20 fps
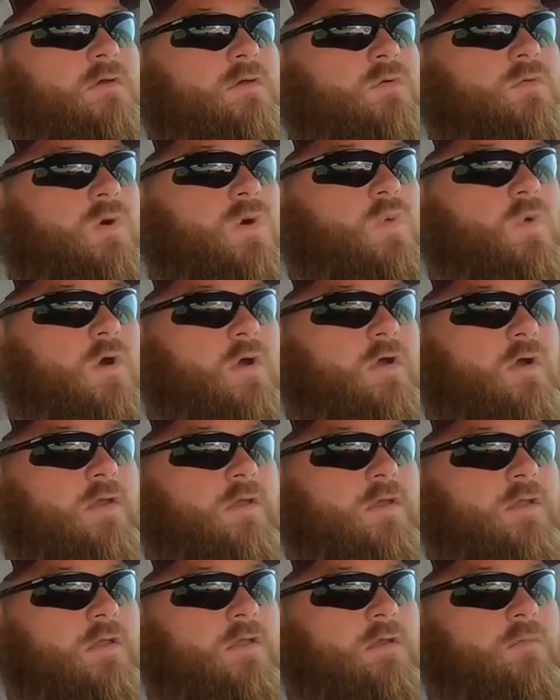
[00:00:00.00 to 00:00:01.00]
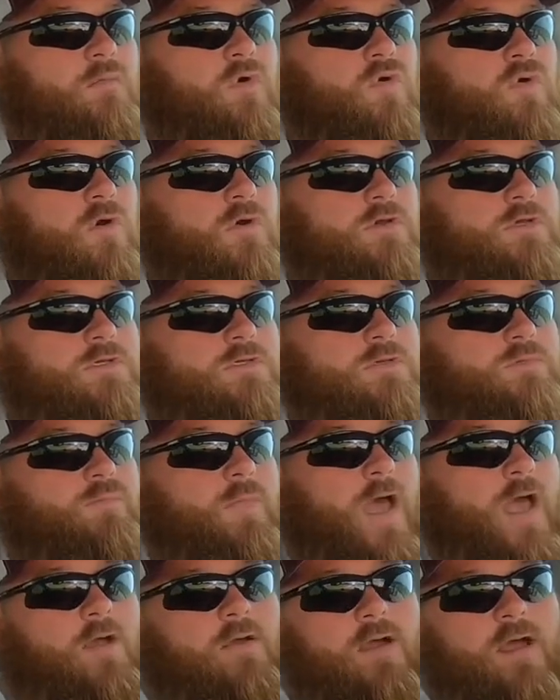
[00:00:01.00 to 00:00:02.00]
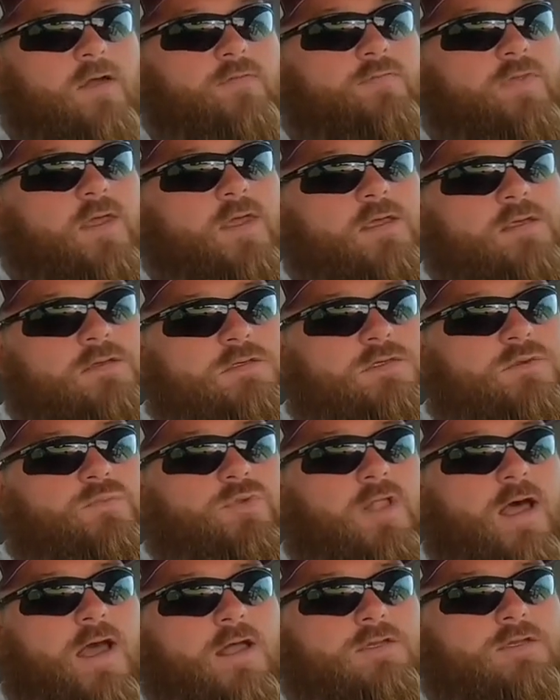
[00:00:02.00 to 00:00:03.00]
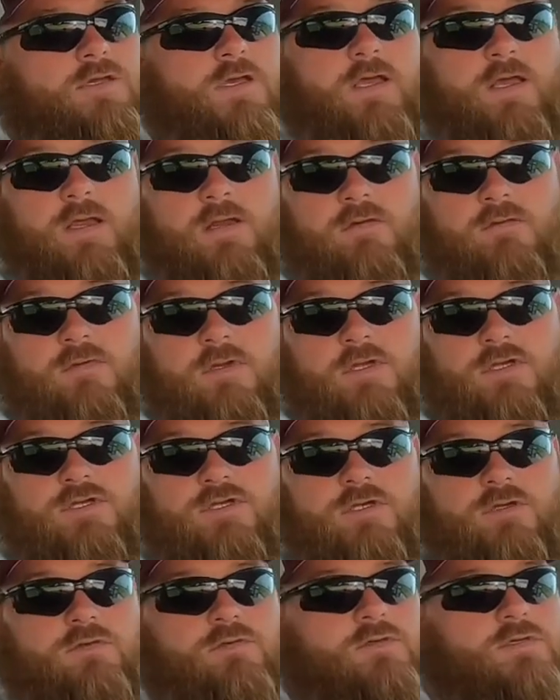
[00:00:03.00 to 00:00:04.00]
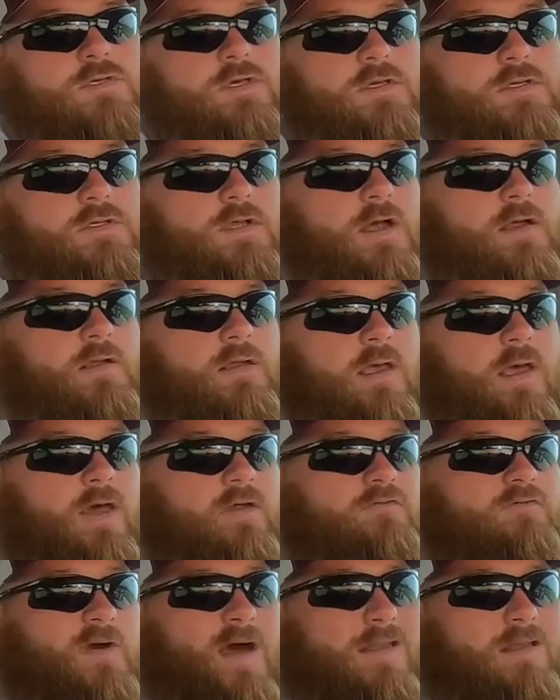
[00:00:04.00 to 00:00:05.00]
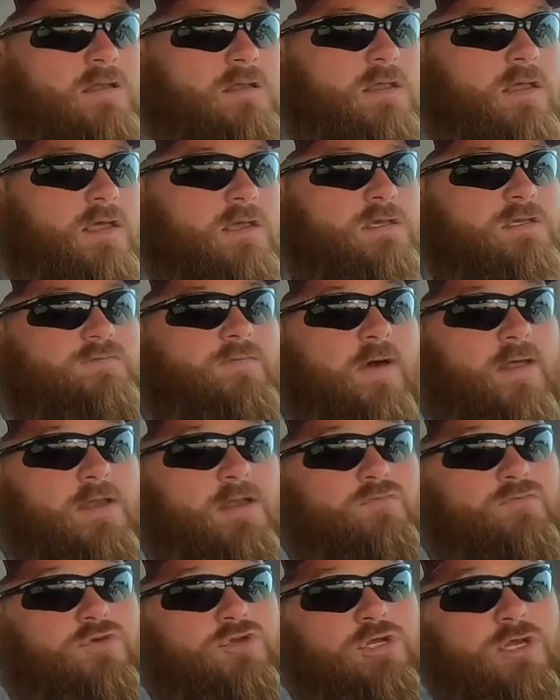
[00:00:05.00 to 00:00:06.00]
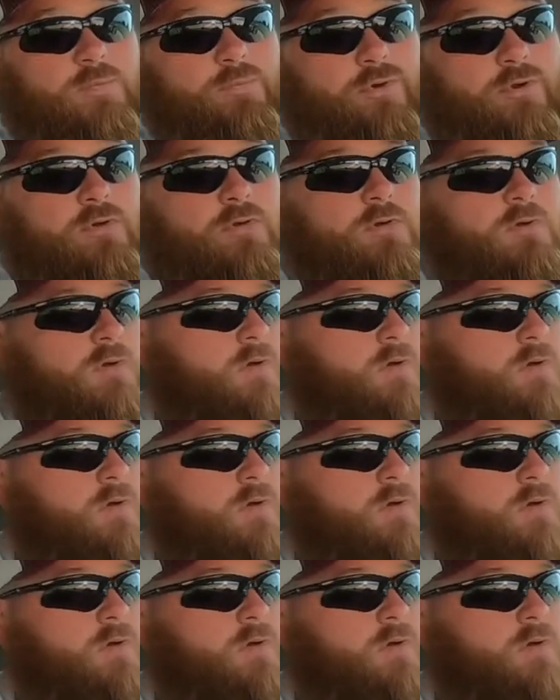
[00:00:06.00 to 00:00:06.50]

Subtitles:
We'll work on it a little more, just background things, supply chain issues, things like that, finding it for cheaper.